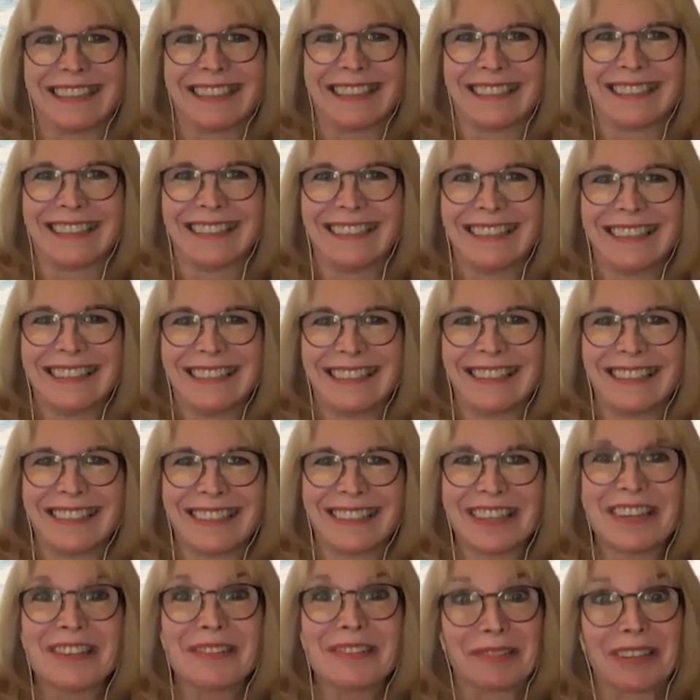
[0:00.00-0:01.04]
episode. And so
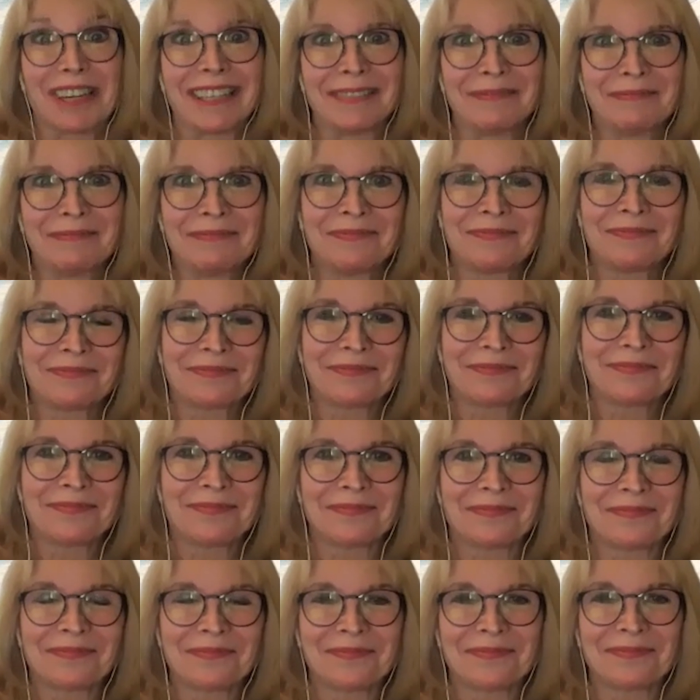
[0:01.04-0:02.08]
I'll just briefly interject. I
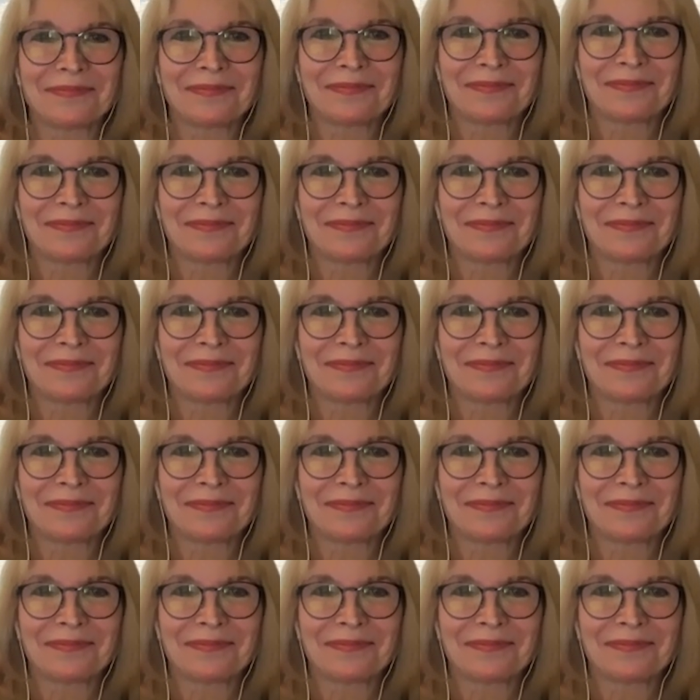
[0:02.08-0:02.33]
was listening to a